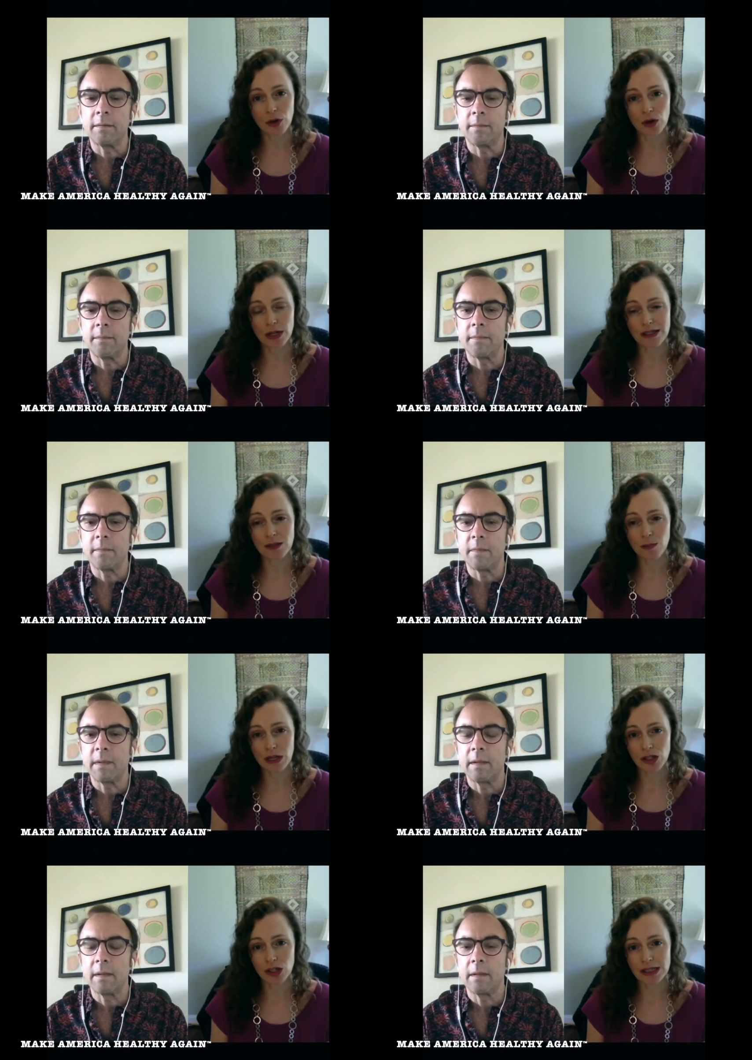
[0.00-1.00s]
Speaker 1: focused,
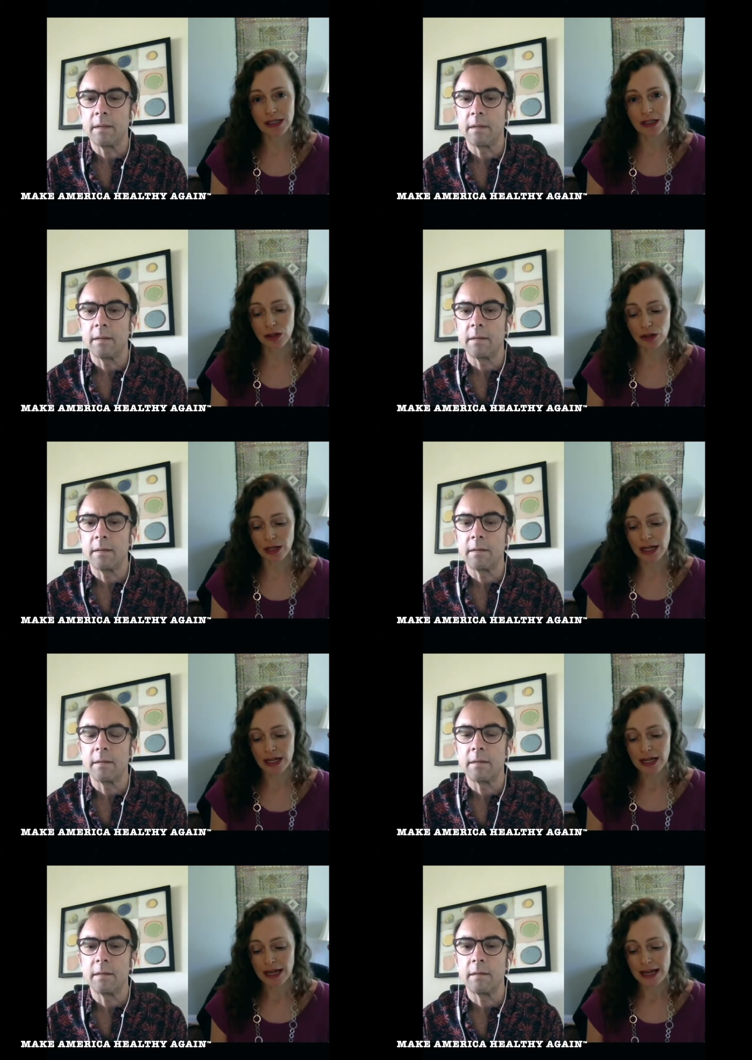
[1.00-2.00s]
patient centered.
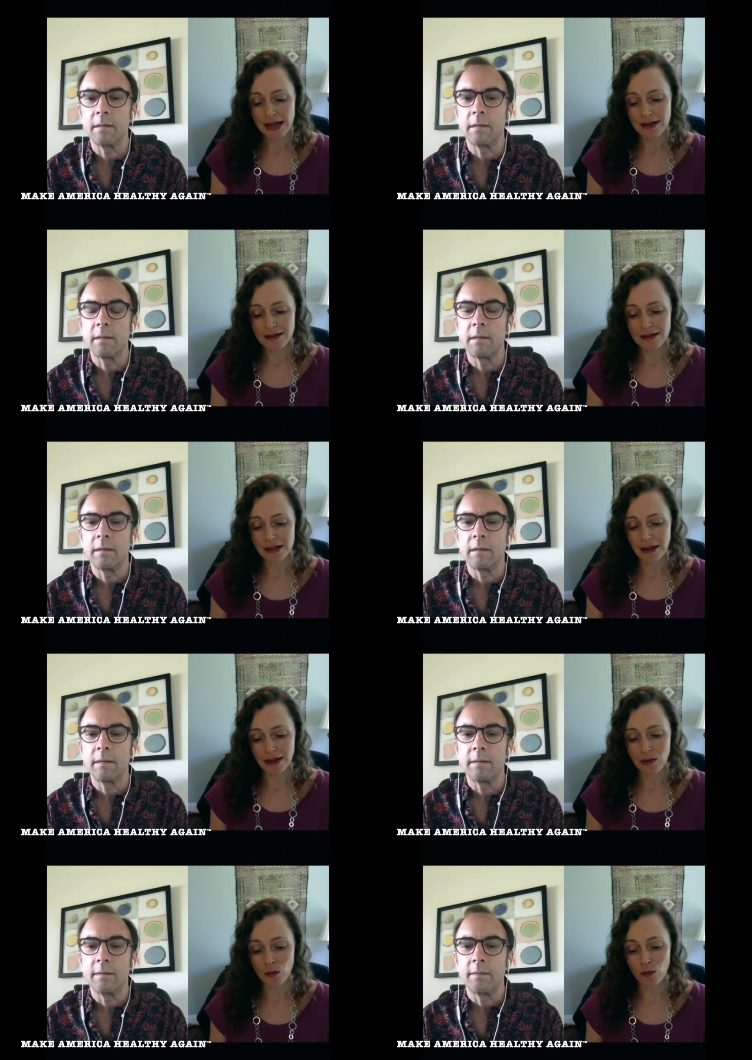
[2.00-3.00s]
And
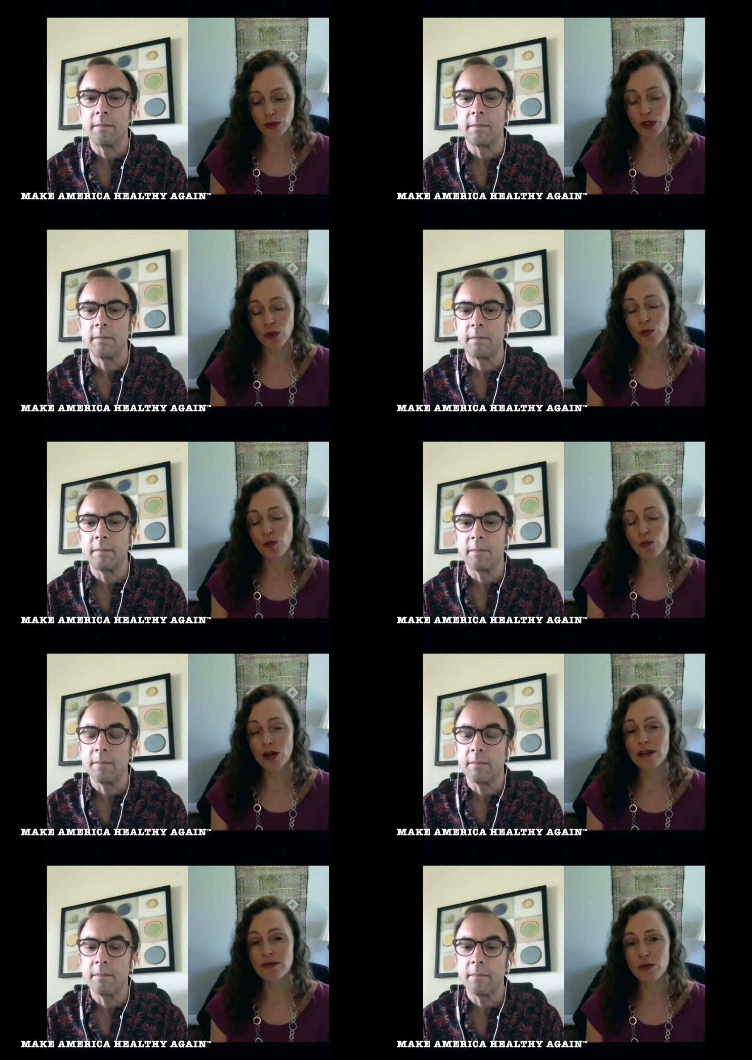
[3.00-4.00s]
uh, so,
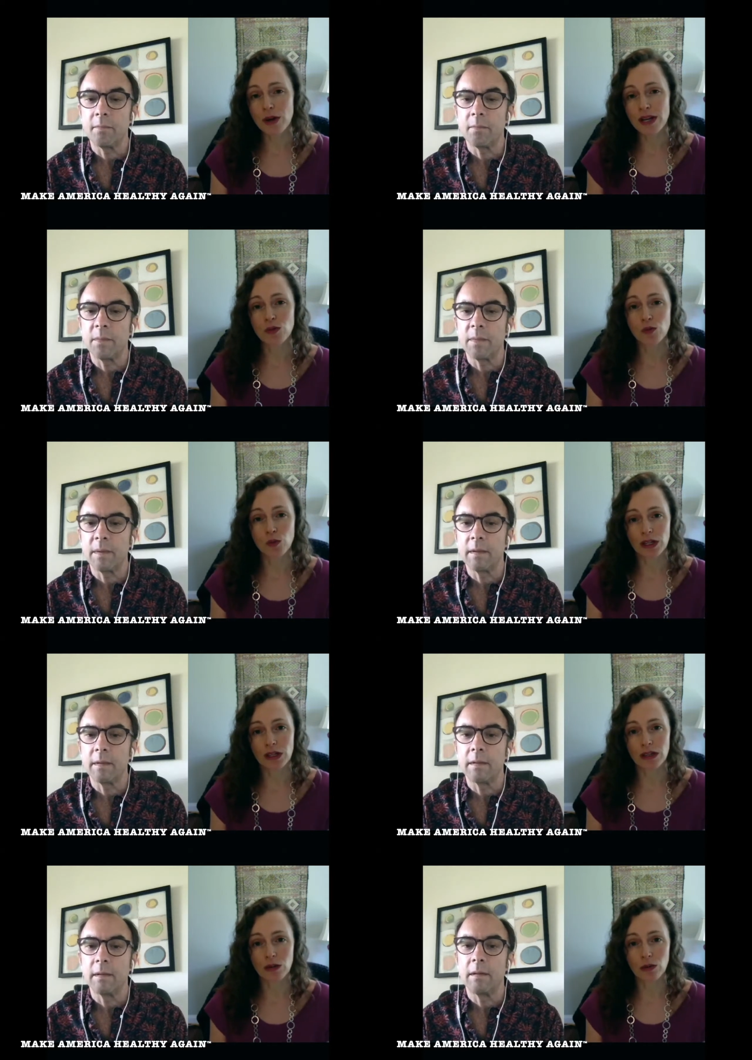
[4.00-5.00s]
one of the ways
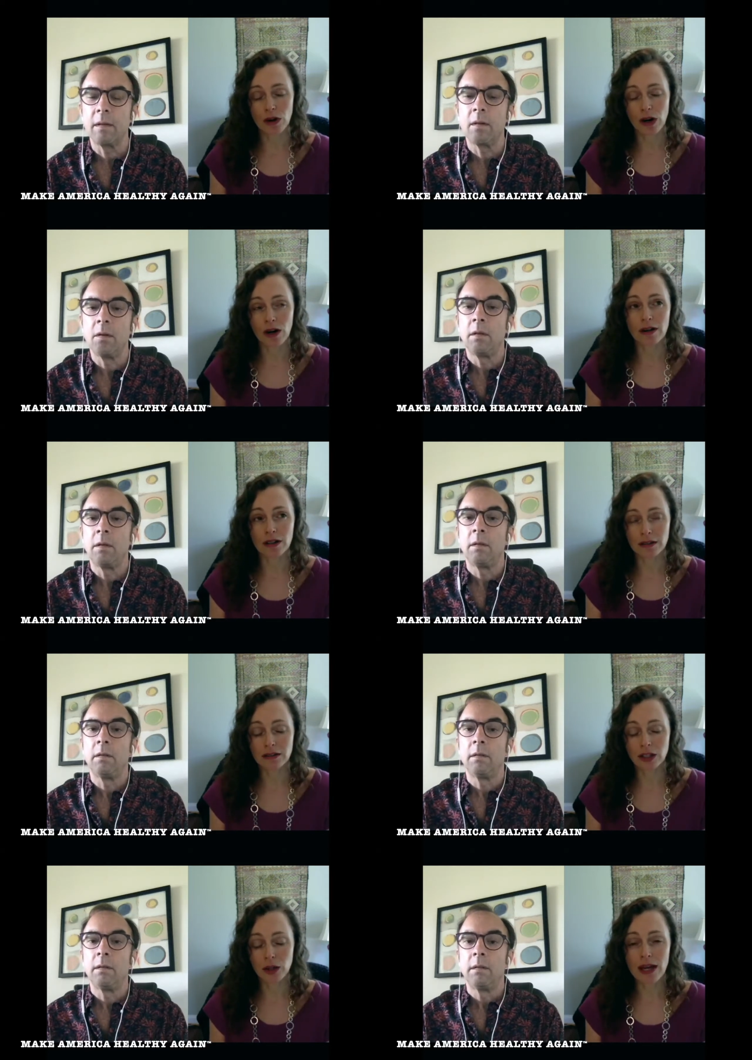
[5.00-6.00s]
we are uh,
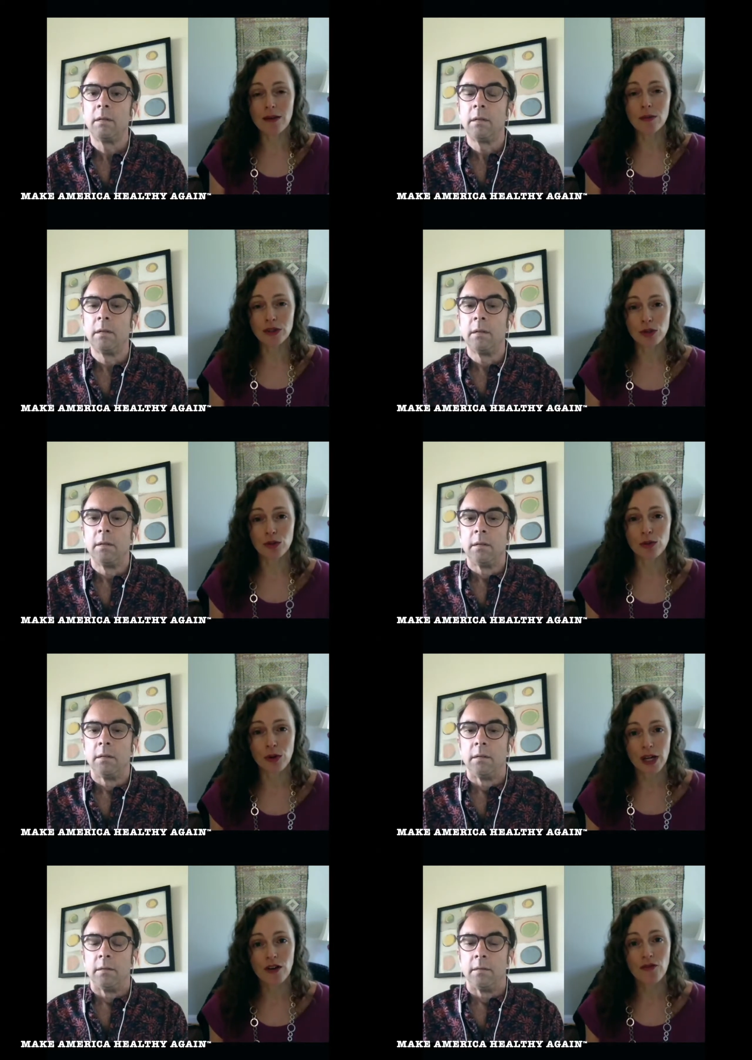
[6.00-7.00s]
you know, able to
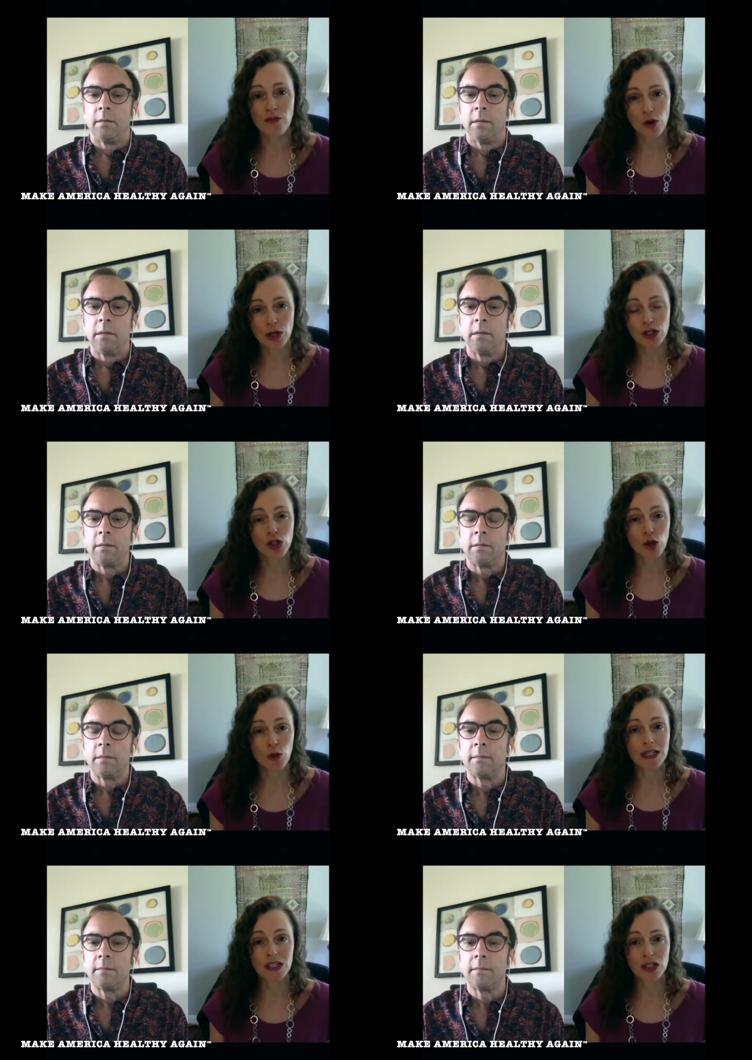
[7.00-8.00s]
focus so
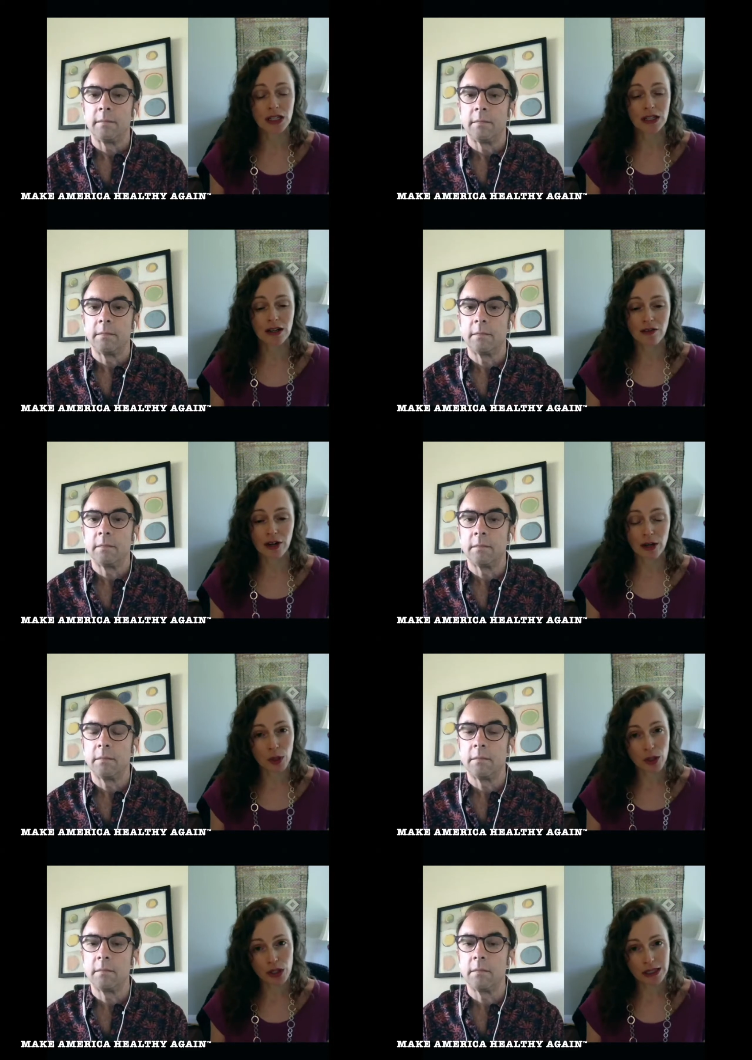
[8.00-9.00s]
much in a very
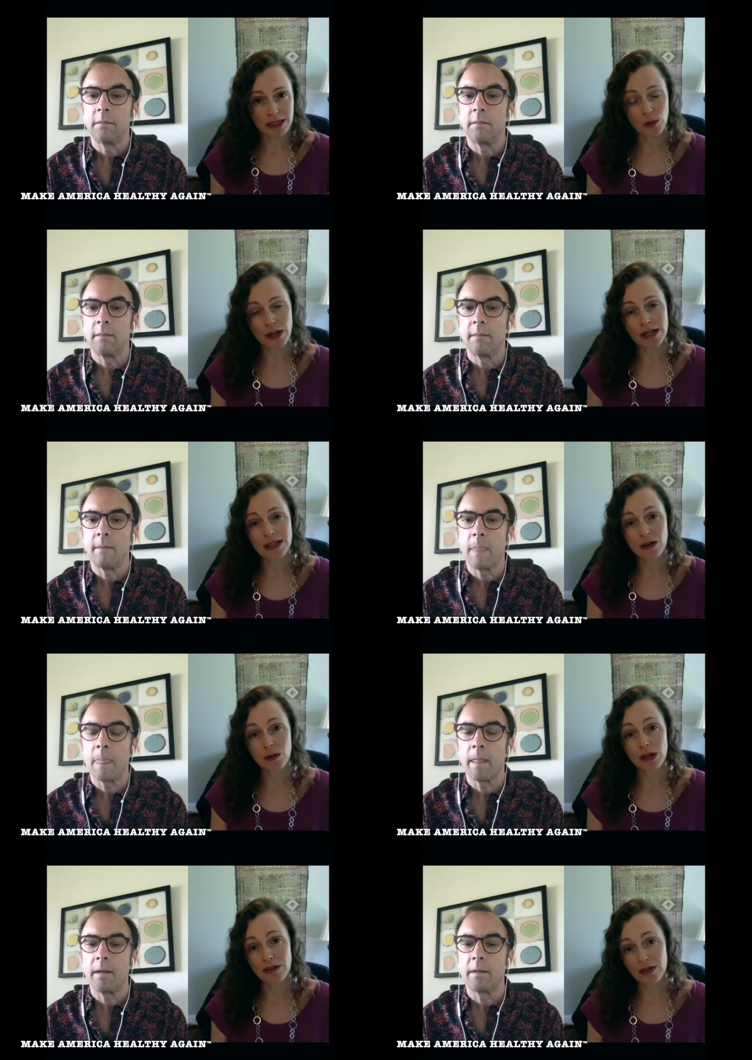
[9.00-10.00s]
personalized way is that
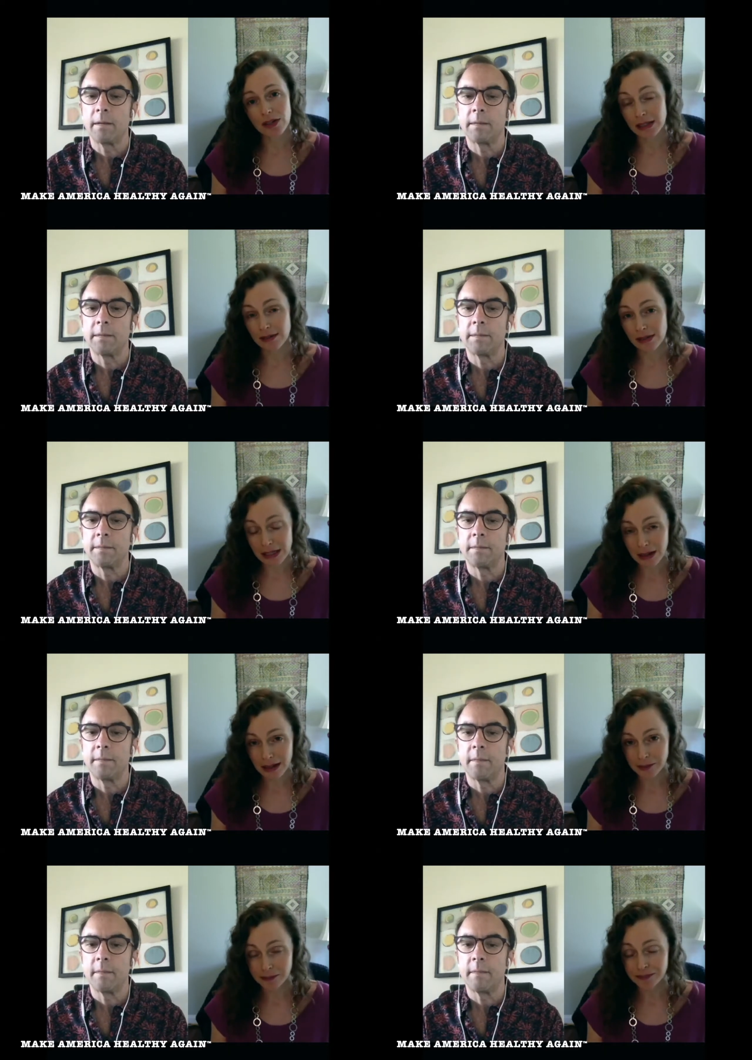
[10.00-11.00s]
we give ourselves
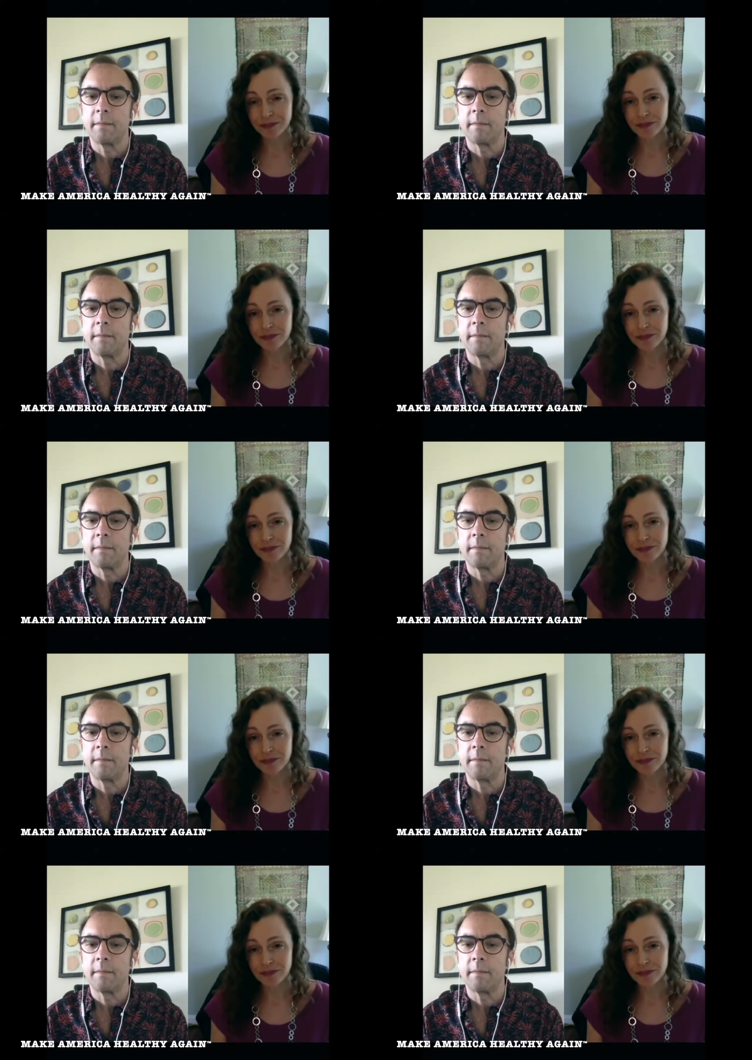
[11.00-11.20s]
time